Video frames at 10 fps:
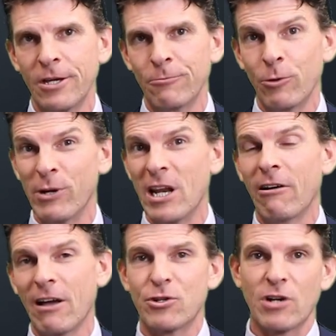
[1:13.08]
Well, we
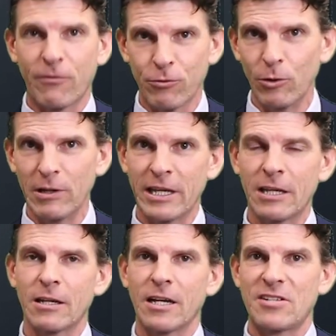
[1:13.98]
now have a draft
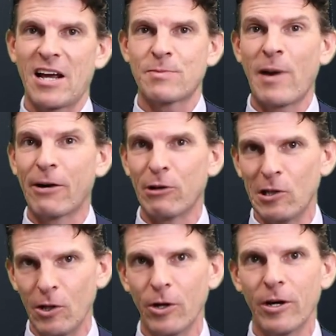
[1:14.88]
ruling, a taxpayer
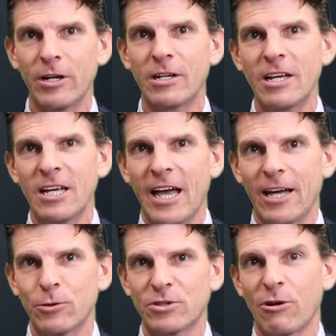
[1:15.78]
alert,
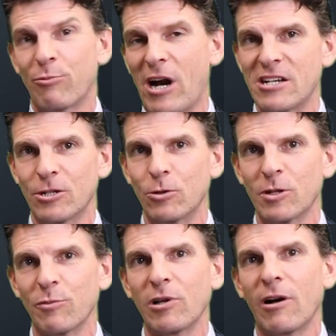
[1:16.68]
and also a practical
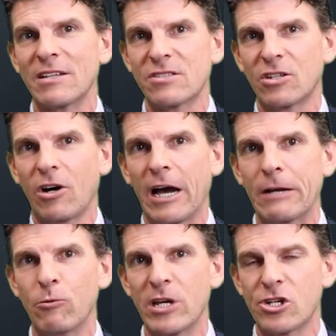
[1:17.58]
compliance
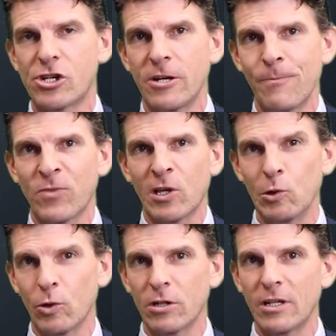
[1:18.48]
guide, which
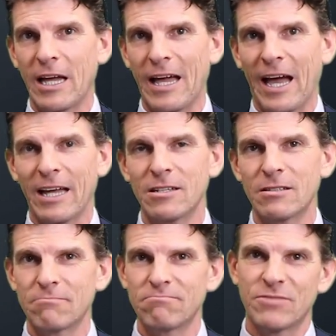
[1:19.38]
look at
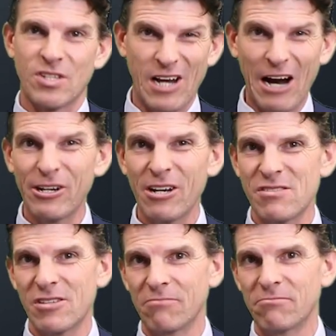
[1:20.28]

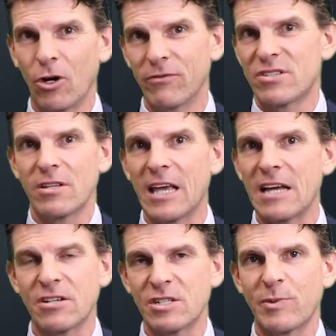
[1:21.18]
scenarios that obviously the
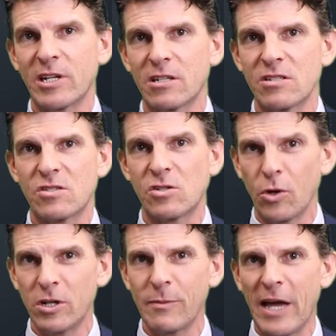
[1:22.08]
ATO has been
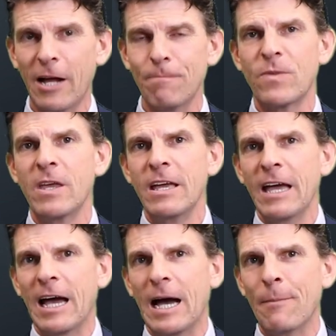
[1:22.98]
concerned about.
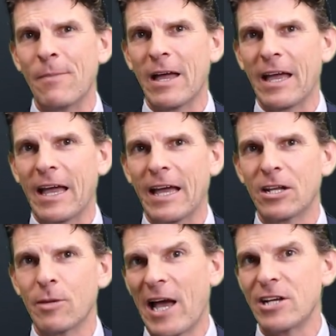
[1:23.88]

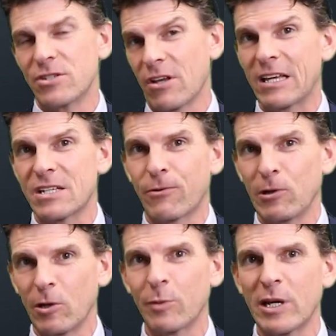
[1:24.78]
And the bad news, I guess, for a
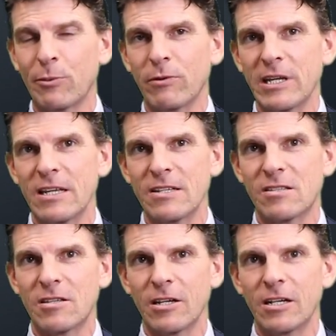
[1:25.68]
lot of people
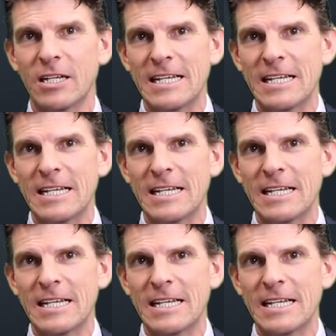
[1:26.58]
is that